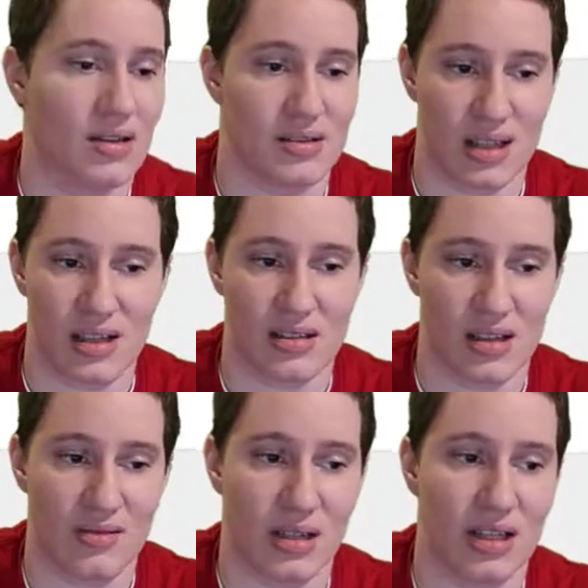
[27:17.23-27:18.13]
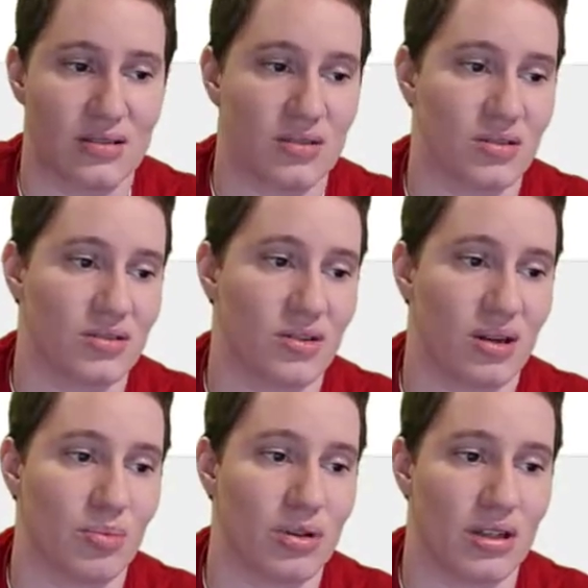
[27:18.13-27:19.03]
second sign of my answer, so
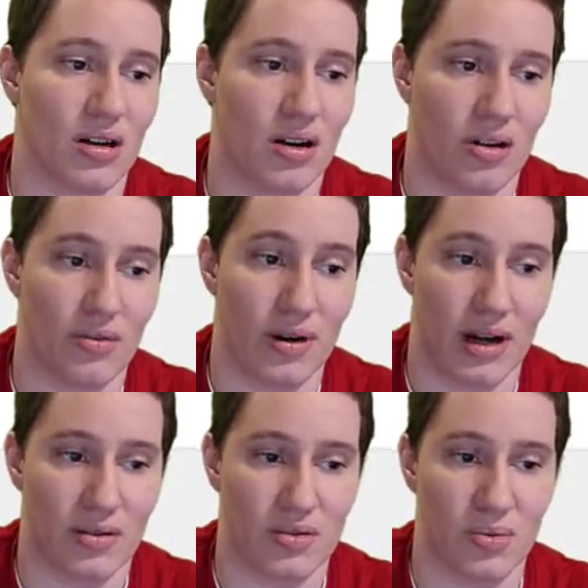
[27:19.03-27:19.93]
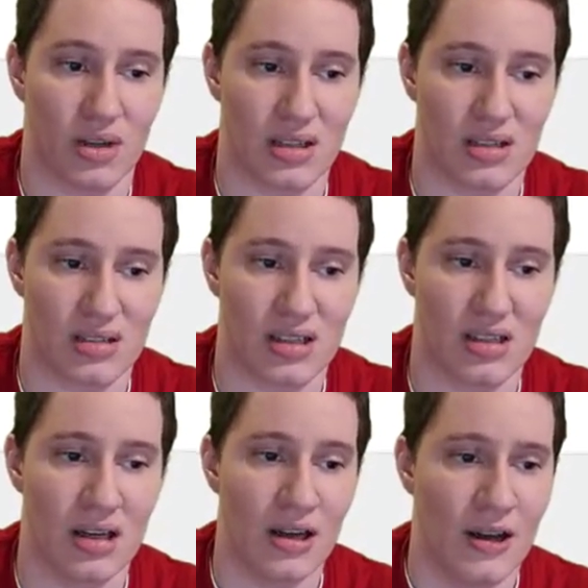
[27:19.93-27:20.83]
I put it around what I just
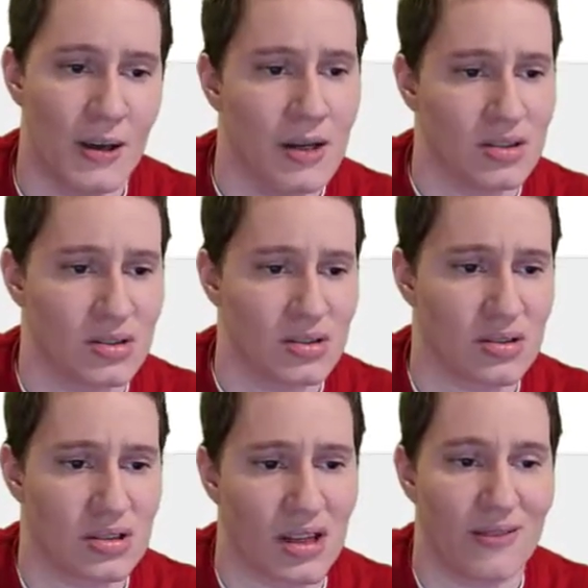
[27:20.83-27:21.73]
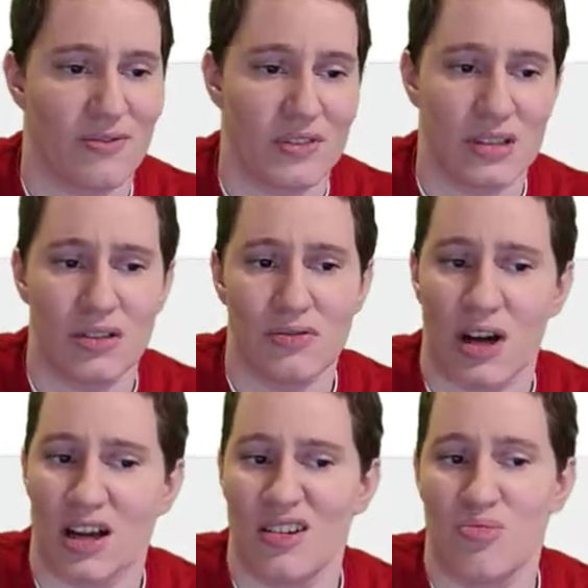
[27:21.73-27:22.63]
did. So this looks like
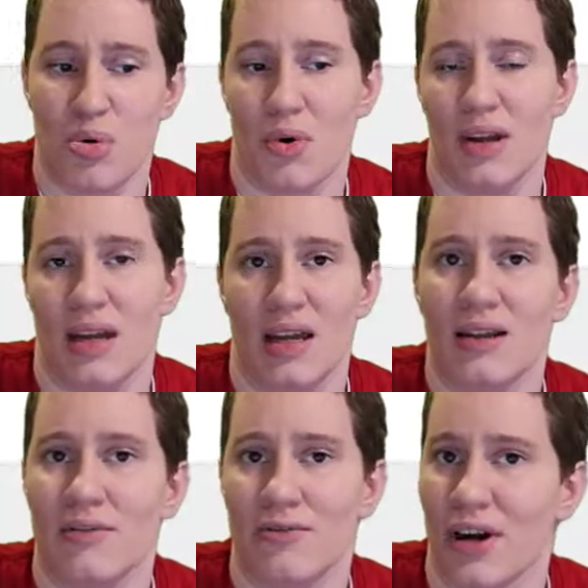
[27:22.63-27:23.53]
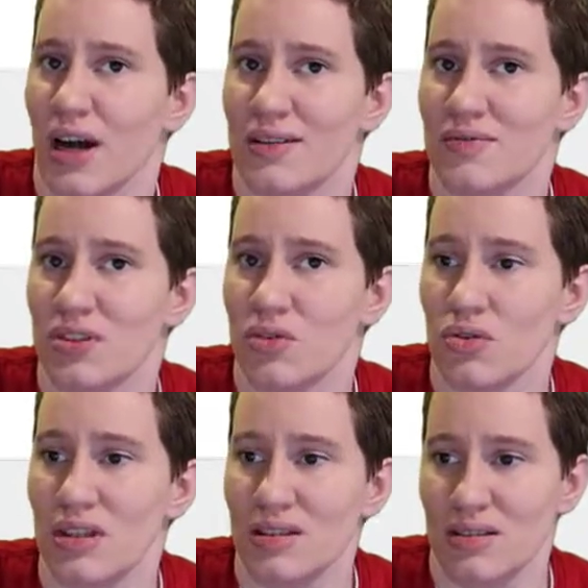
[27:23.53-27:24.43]
55.85
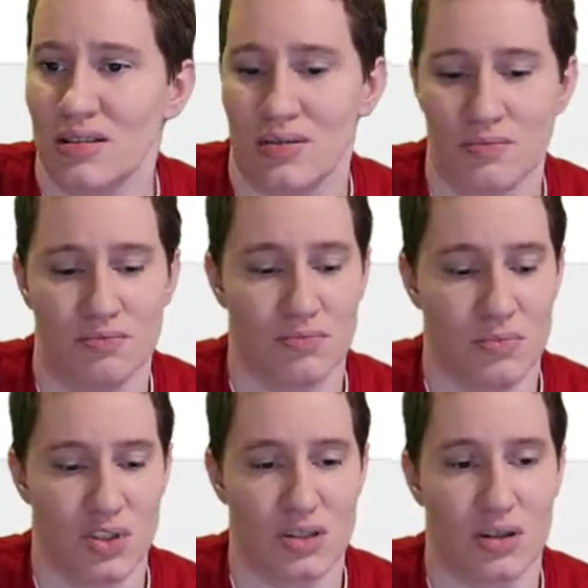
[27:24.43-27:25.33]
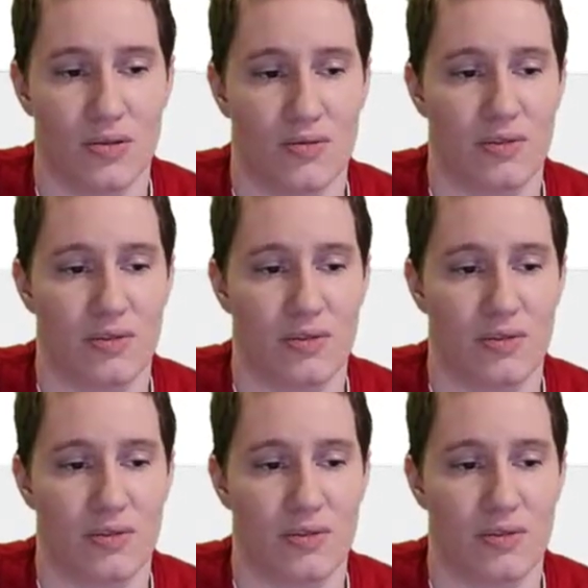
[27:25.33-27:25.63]
degrees. So